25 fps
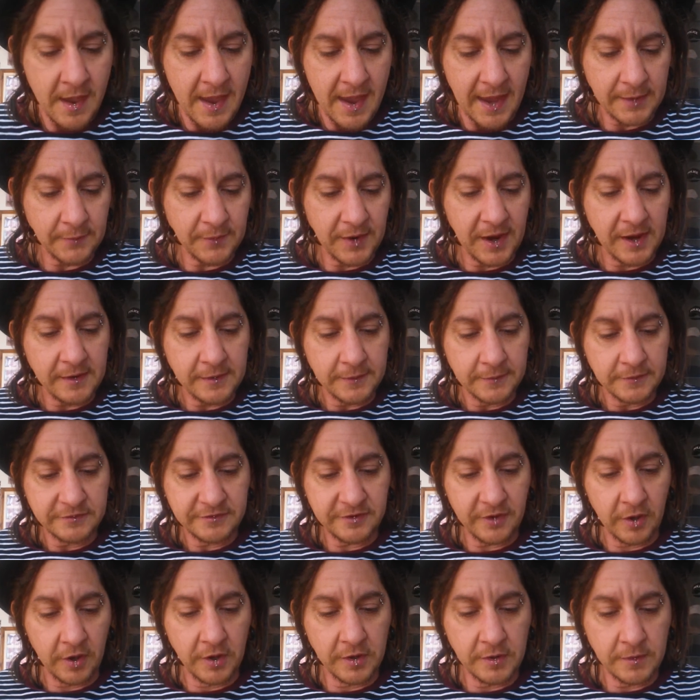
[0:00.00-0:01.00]
Anyway,
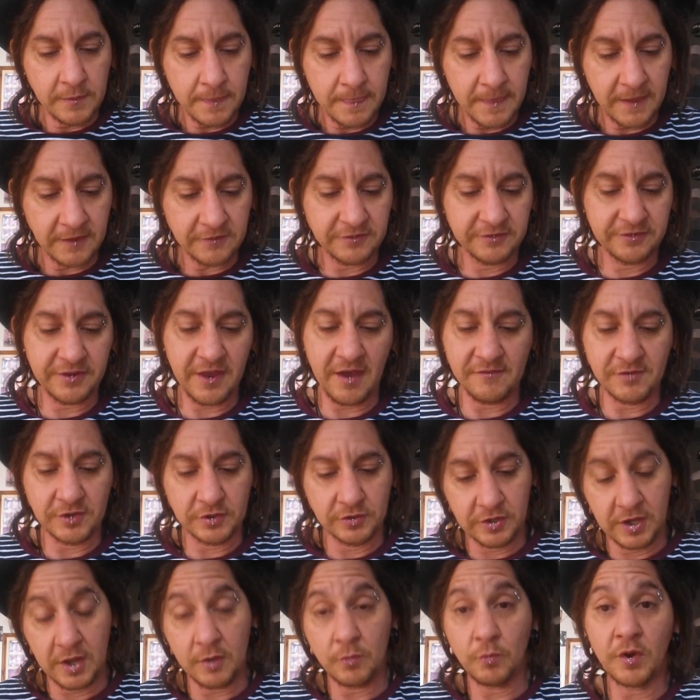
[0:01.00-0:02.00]
so let's have a
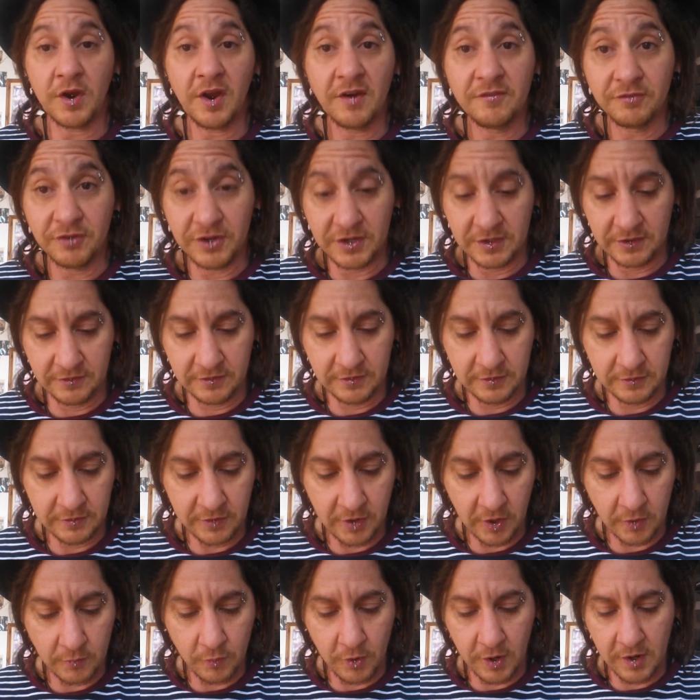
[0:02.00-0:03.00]
look at what I've written
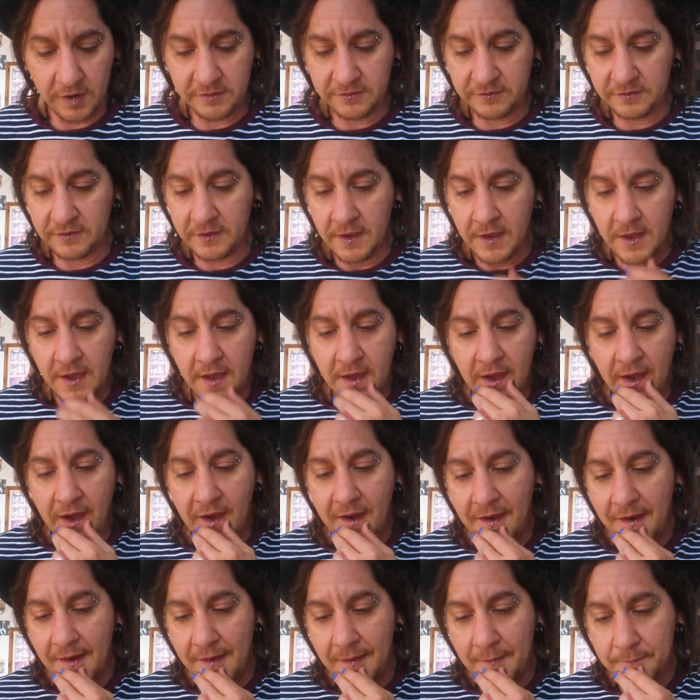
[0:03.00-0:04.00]
note-wise.
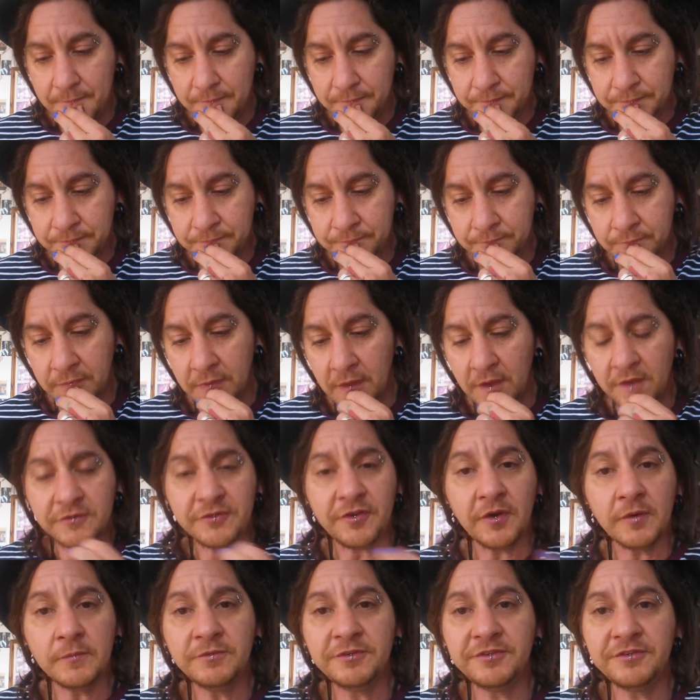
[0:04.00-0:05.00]

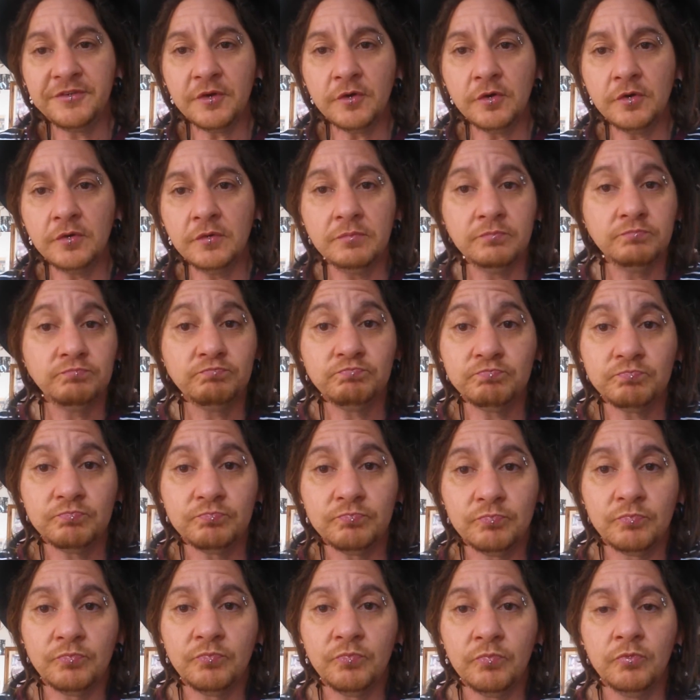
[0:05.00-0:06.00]
So I'm still...
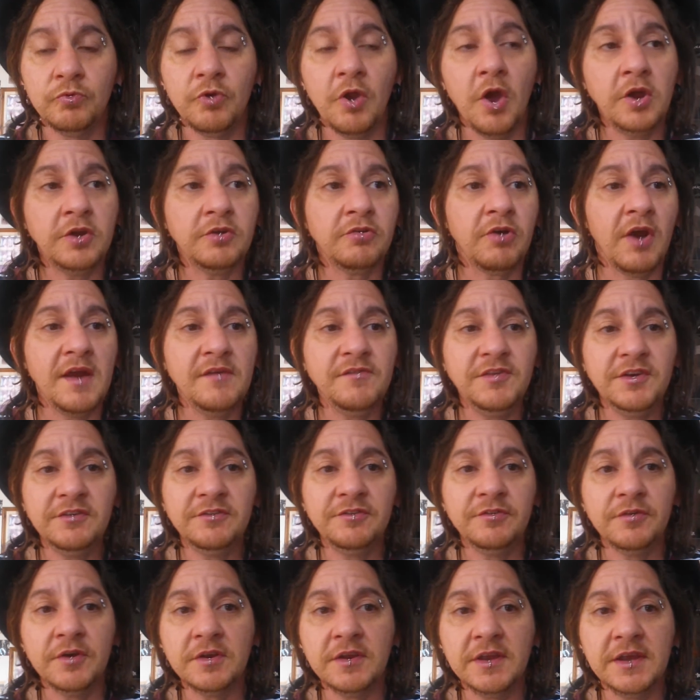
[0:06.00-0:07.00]
no
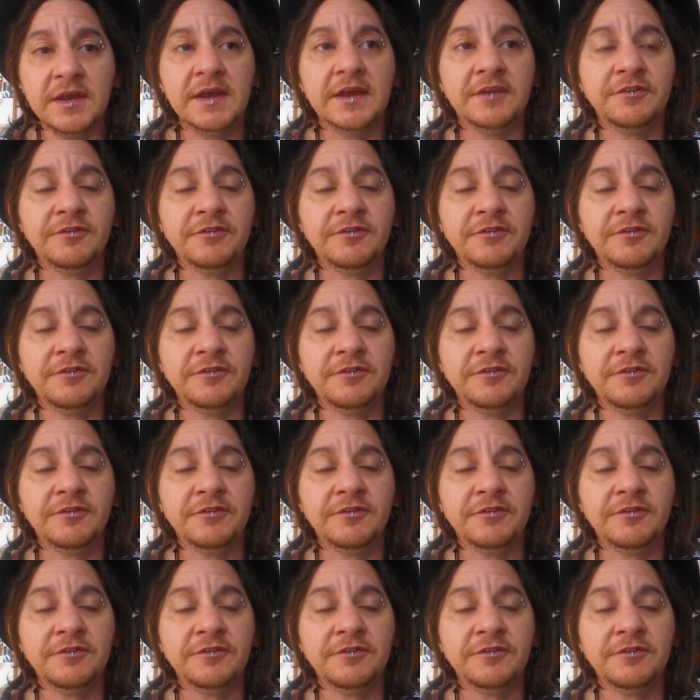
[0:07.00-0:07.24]
cravings really.